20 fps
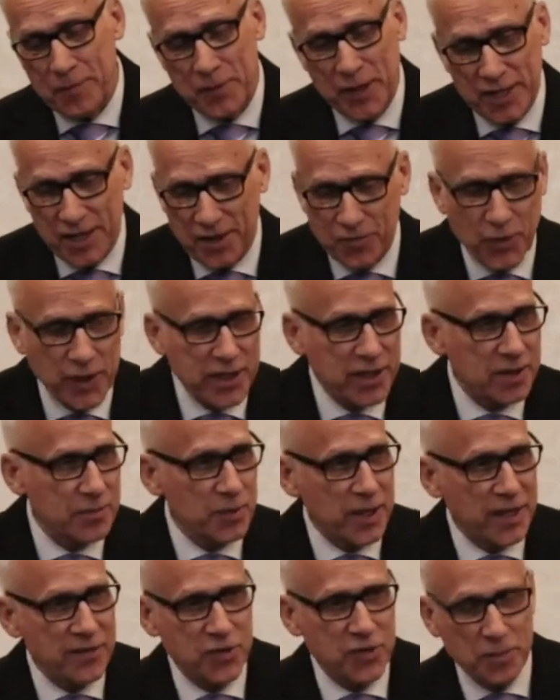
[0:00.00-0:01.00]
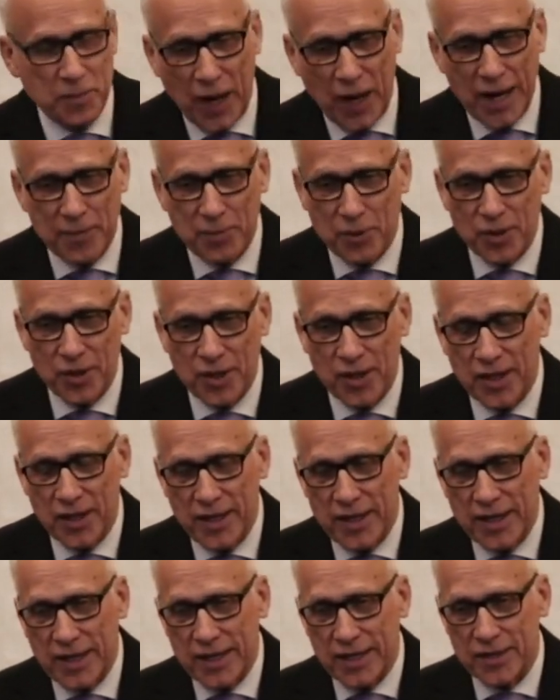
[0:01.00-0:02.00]
if we can believe the Bible,
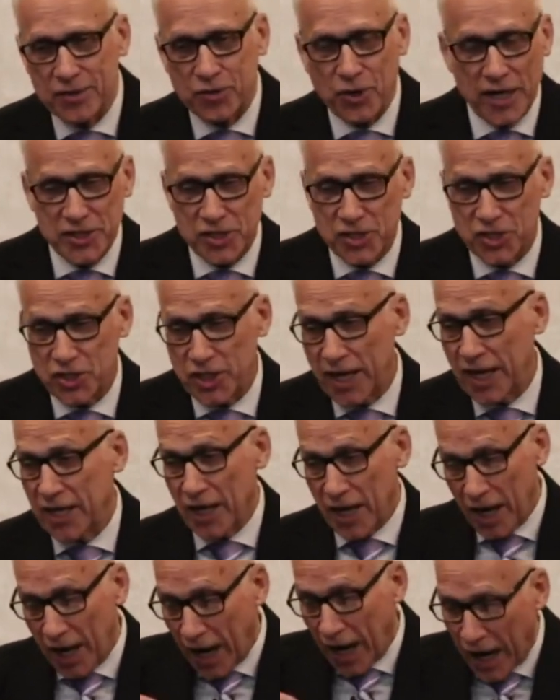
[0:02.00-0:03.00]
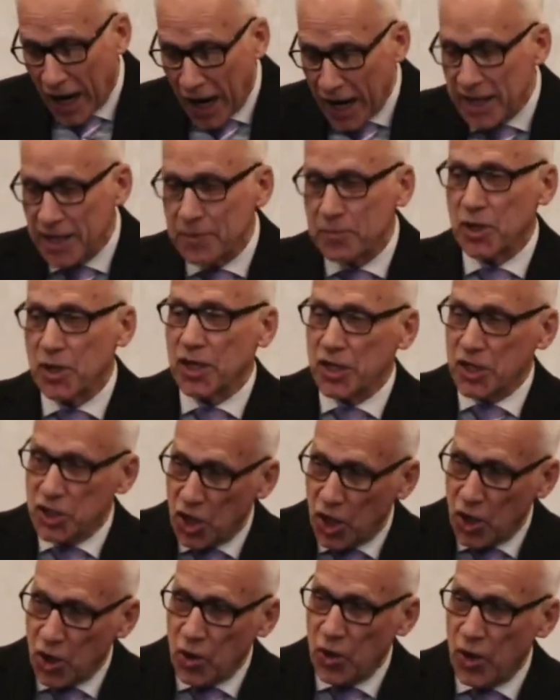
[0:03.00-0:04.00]
Christ is saying, I am going to
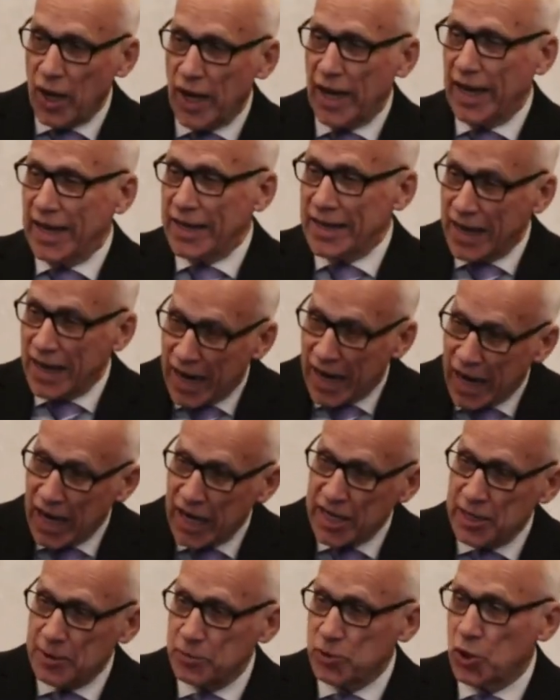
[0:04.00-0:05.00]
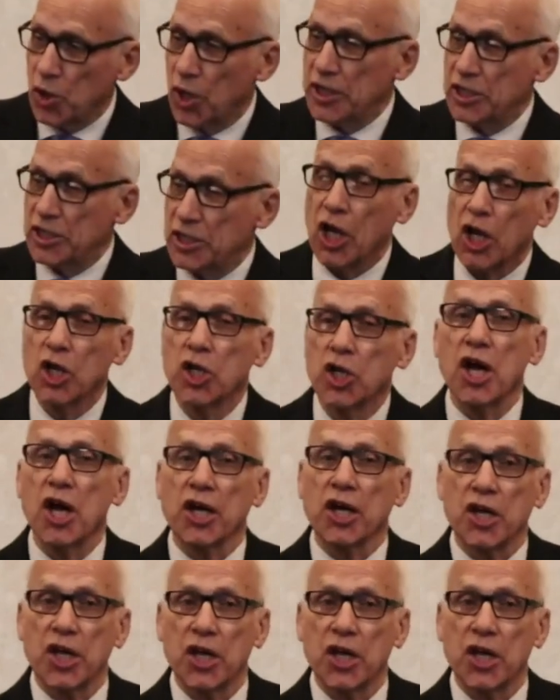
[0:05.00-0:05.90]
go and I am going to look.